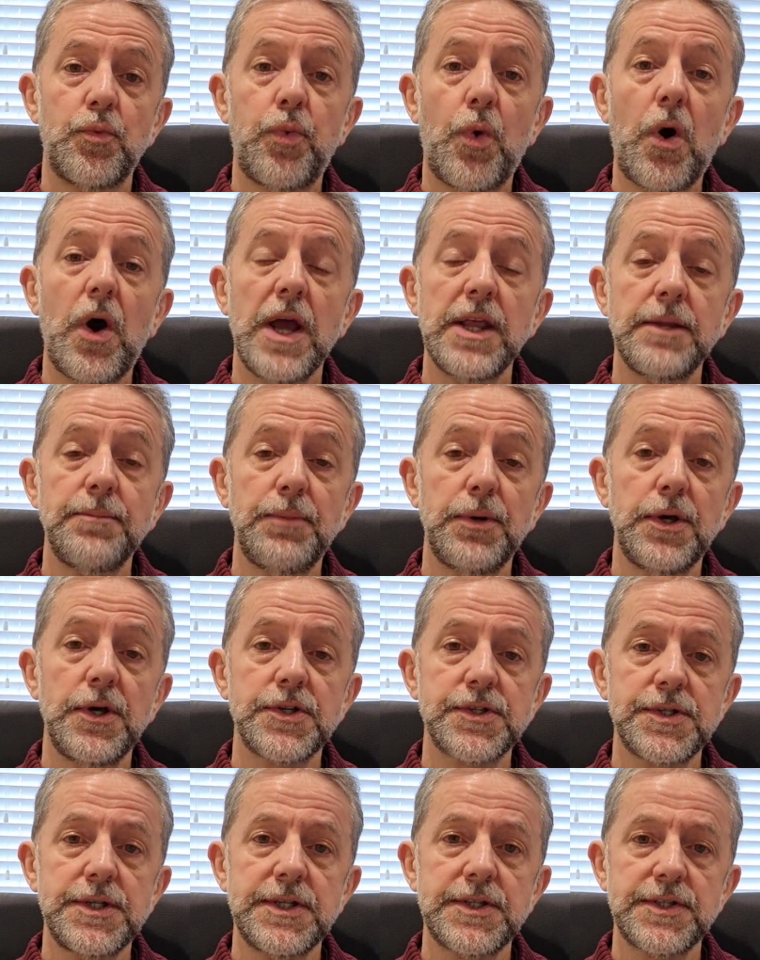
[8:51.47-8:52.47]
why the
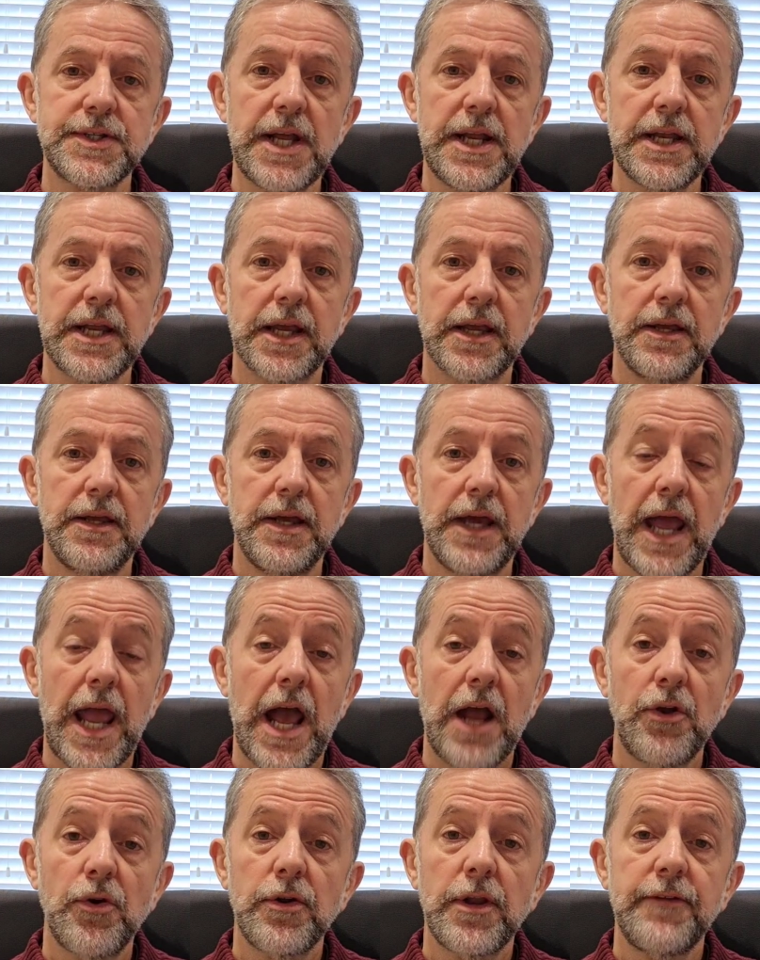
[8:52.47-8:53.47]
person is selling,
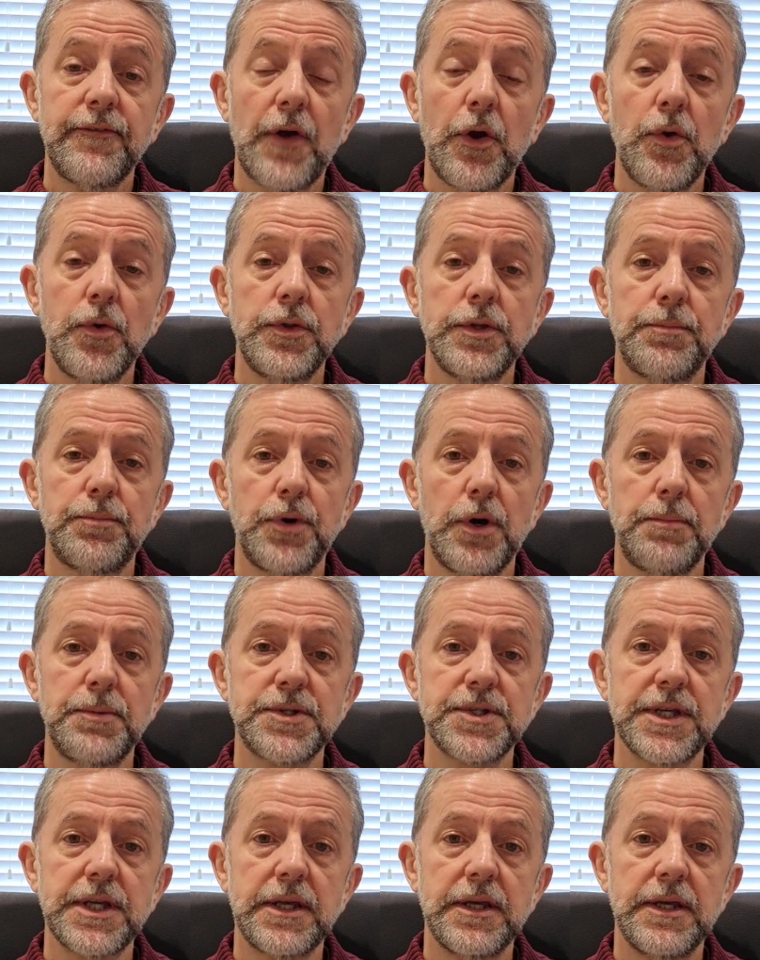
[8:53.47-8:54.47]
how long they've owned the
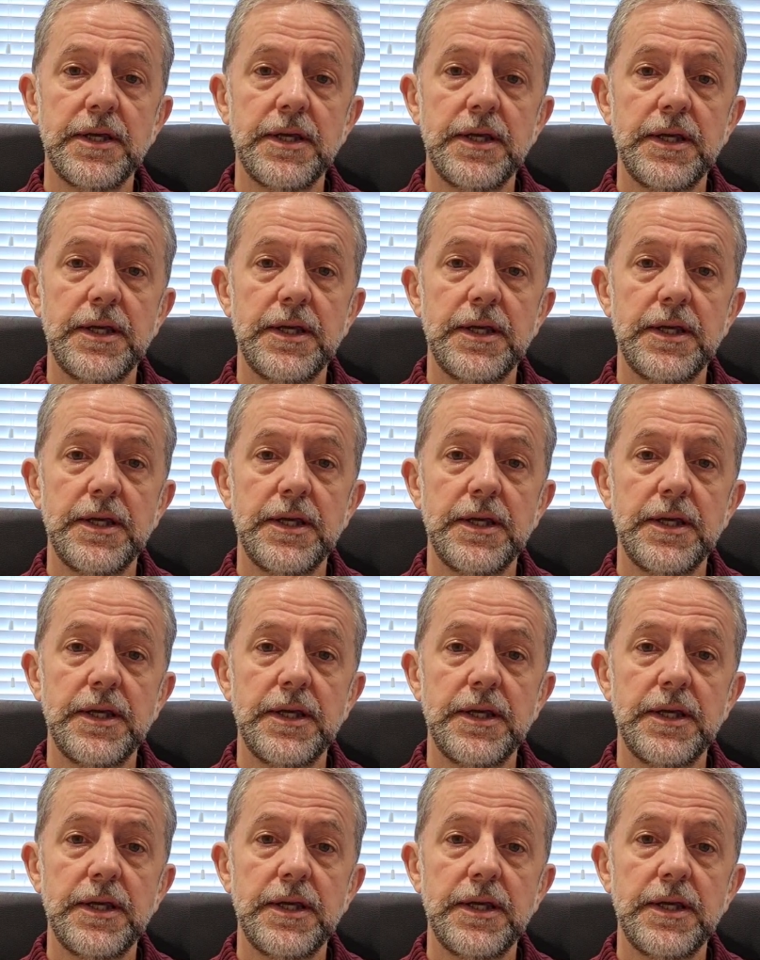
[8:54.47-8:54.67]
property.